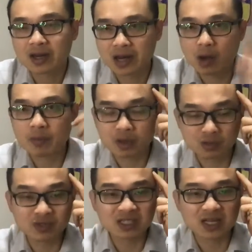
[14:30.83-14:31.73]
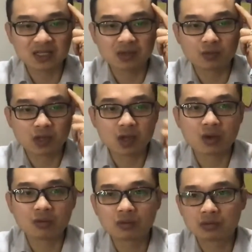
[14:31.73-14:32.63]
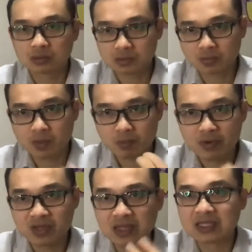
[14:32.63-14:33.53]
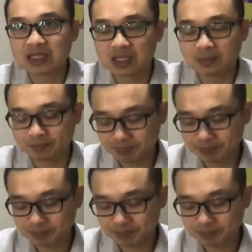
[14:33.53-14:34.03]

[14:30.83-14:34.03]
Now, because we study, we know we breathe in qi.